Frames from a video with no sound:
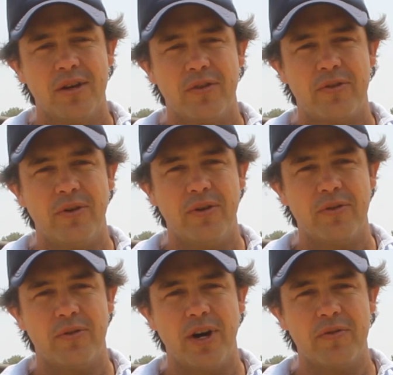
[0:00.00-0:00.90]
through
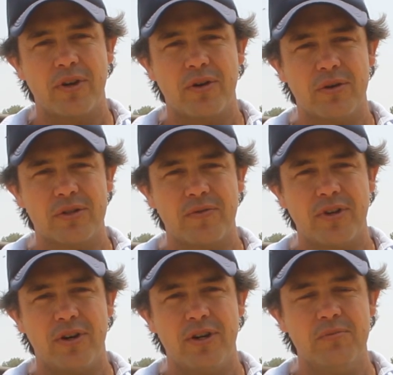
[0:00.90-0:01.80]
over the course of
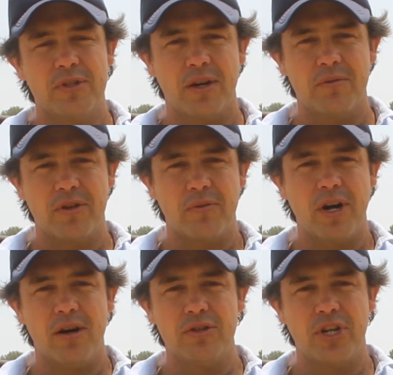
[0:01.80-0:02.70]
time. So with the
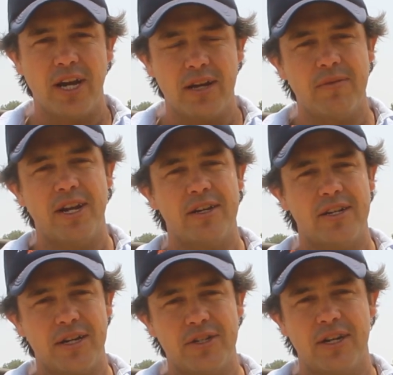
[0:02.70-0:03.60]
roll chain, we don't
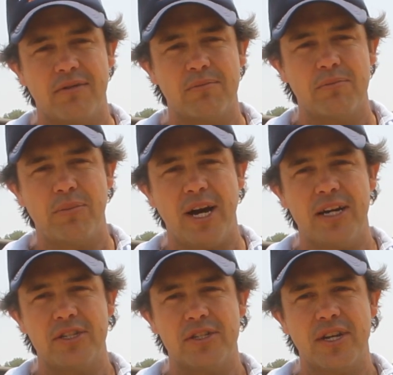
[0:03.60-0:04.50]
touch our
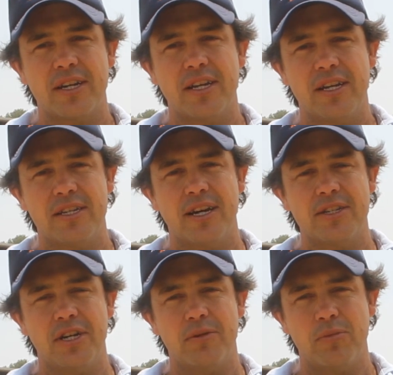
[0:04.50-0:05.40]
pastures, aren't getting a
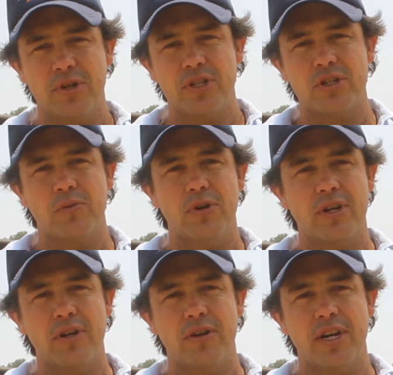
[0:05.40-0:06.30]
touch up. We're just
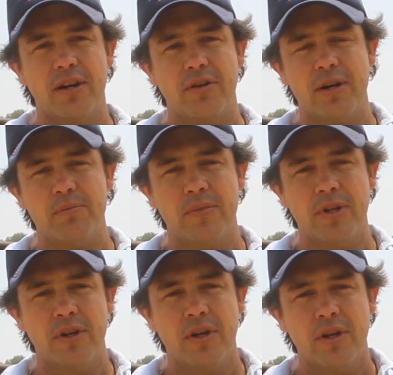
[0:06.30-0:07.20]
working on our
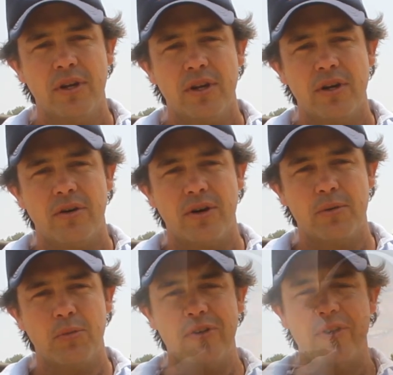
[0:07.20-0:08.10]
blue